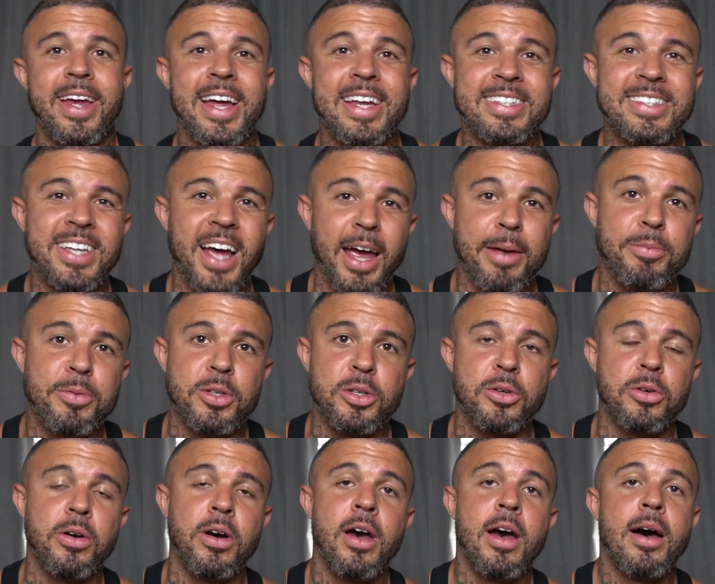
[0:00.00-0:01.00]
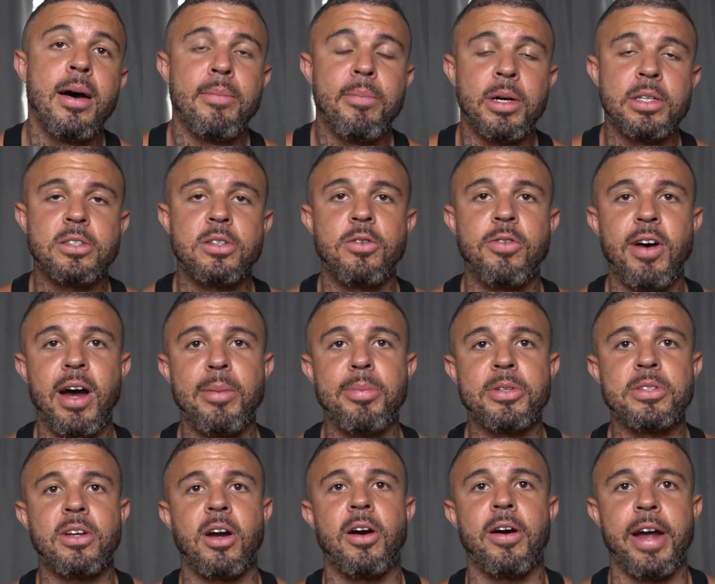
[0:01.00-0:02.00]
and type 2 muscle
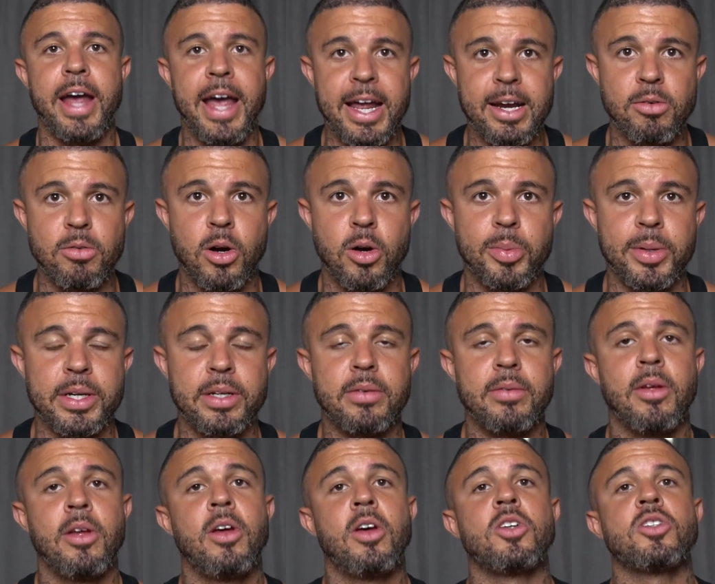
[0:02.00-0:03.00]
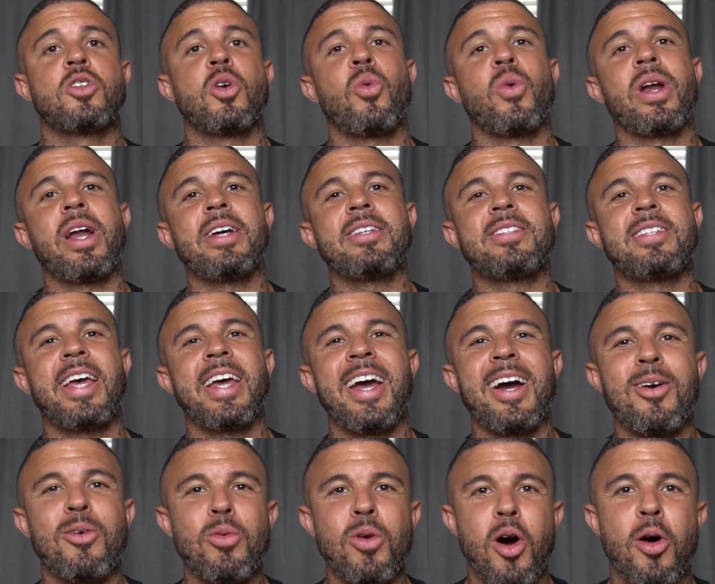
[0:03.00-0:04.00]
fibers are anaerobic. So when I say
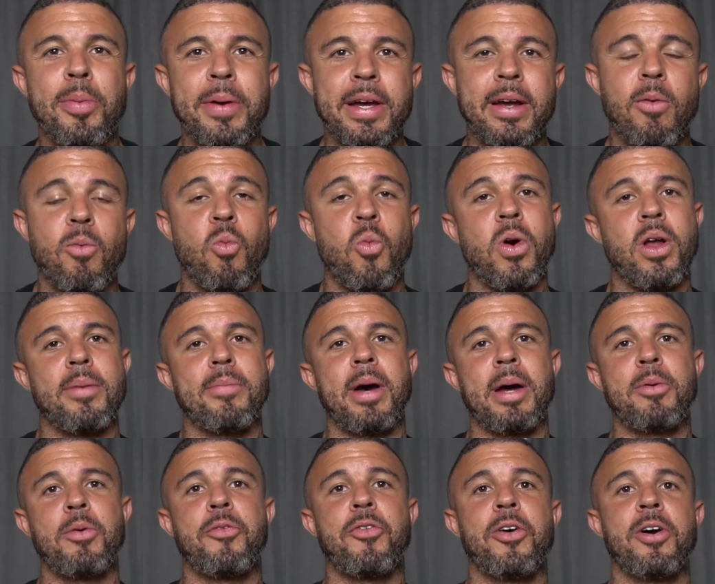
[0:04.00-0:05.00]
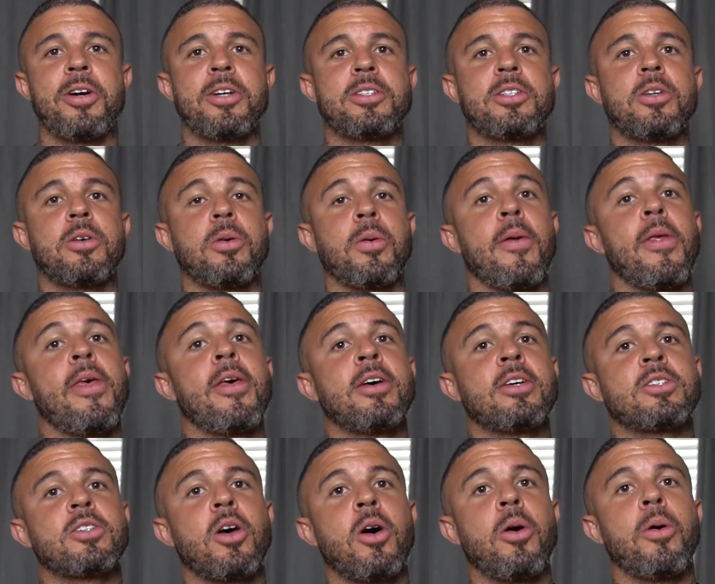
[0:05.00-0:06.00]
aerobic, what am I referring to?
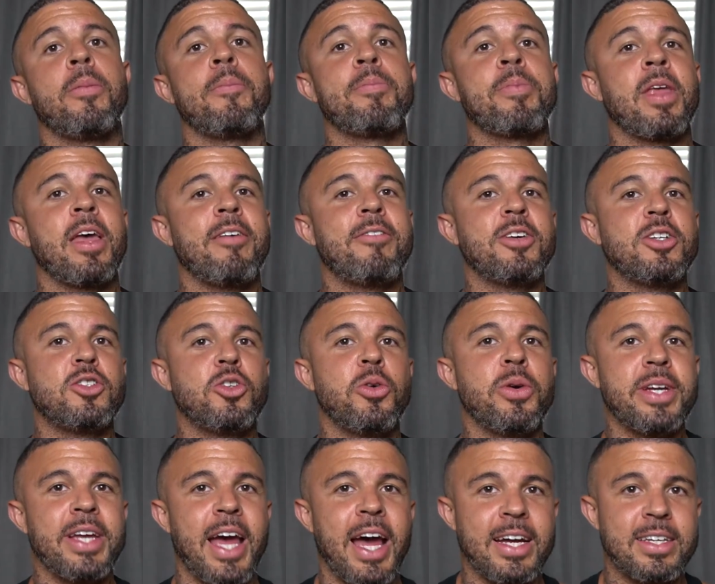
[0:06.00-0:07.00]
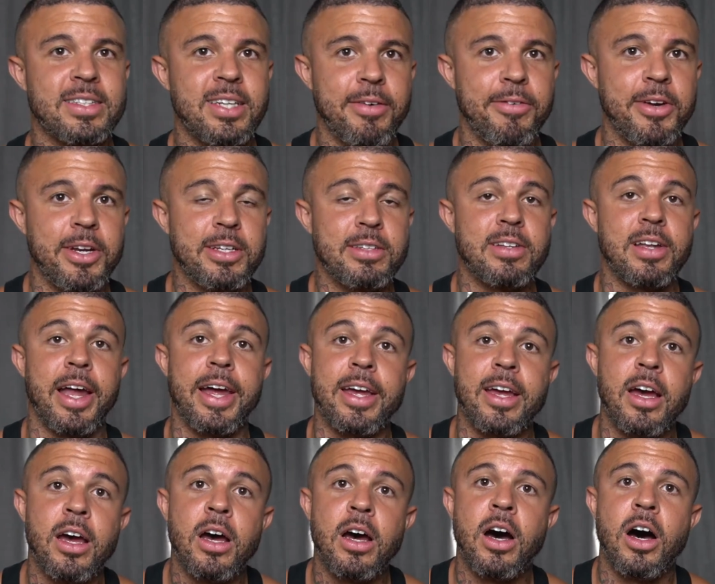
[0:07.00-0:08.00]
So if you're doing activities like
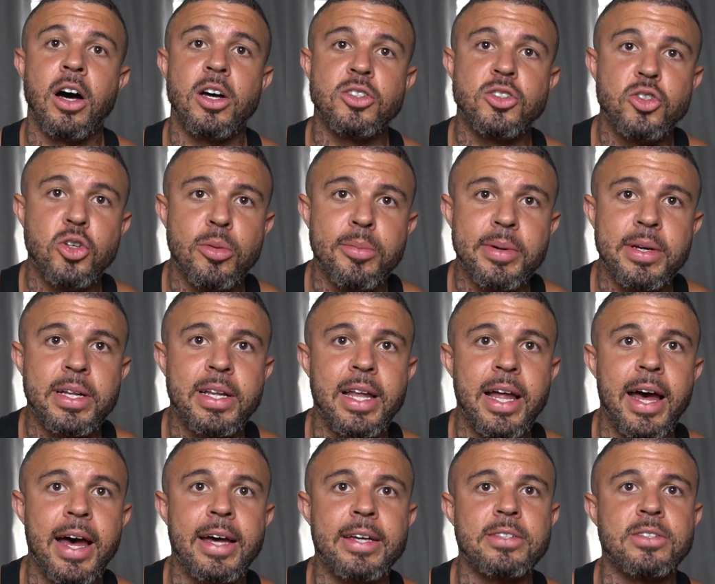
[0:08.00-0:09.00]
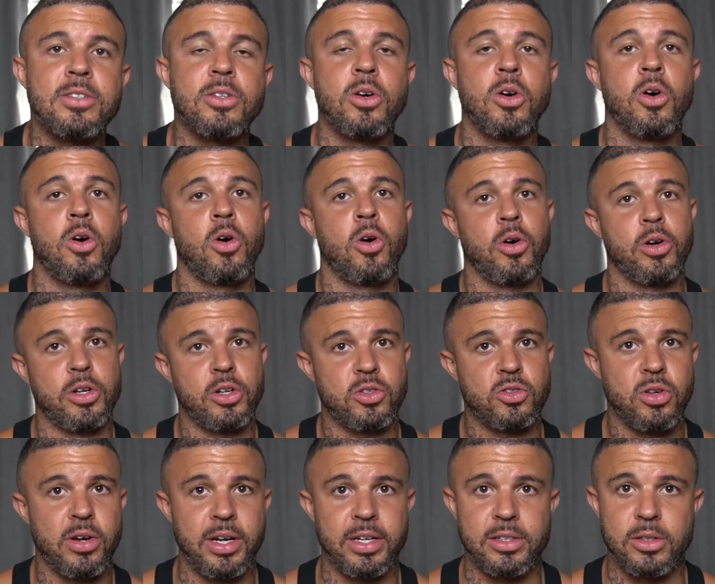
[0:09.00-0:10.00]
a Zumba class, or you're
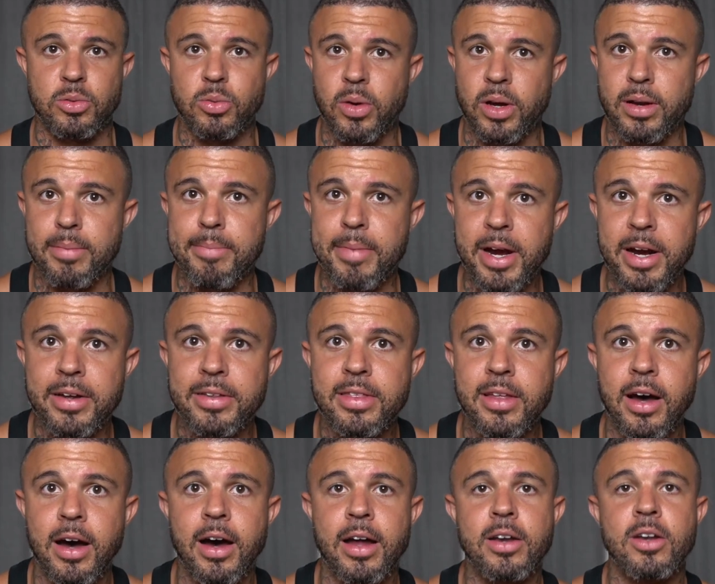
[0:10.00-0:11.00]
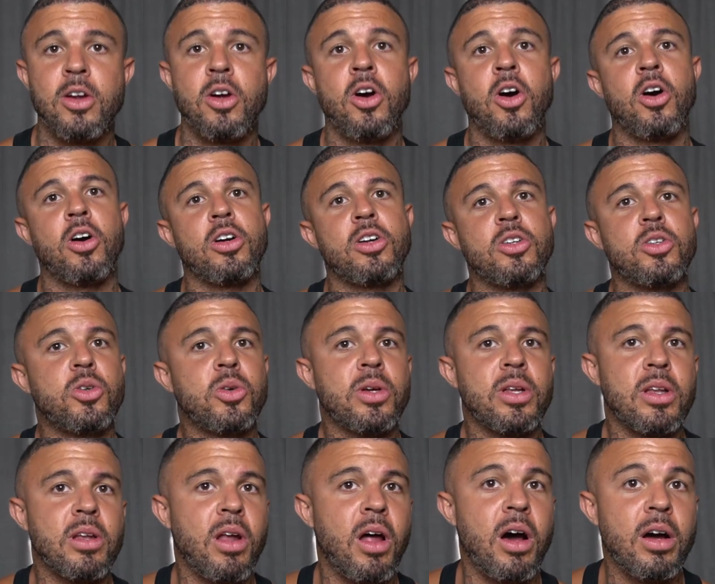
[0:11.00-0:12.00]
trying to run a marathon, or you're doing
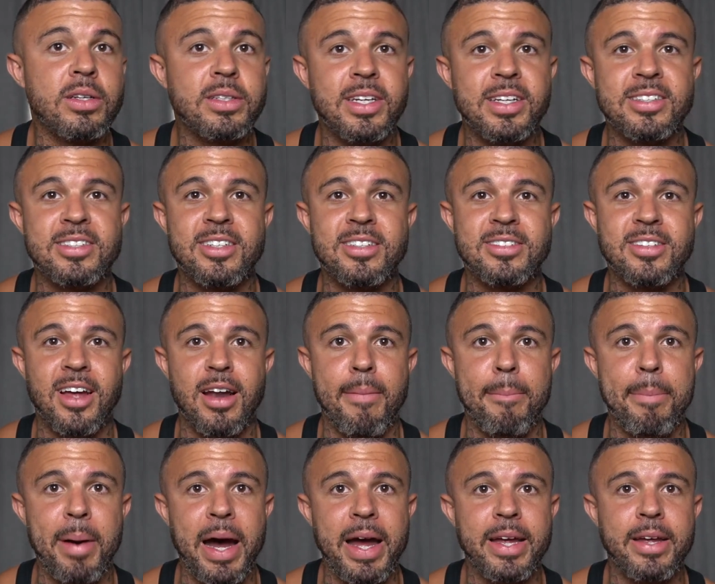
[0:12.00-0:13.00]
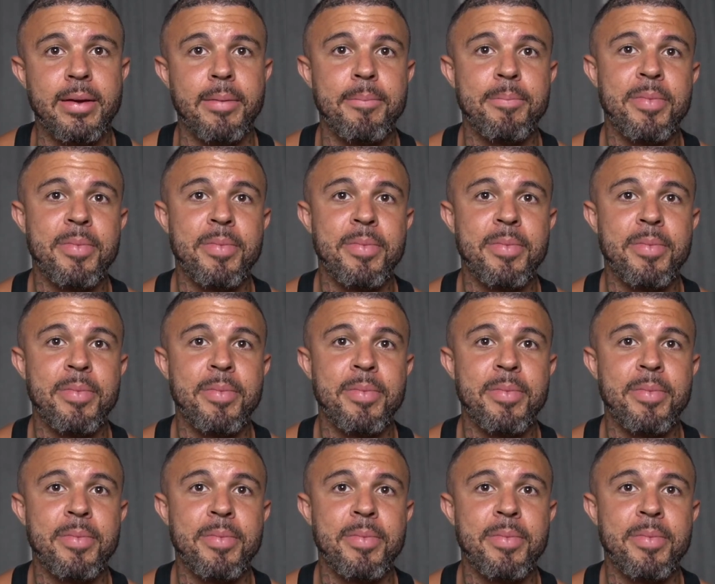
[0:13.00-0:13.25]
long distance on a bike,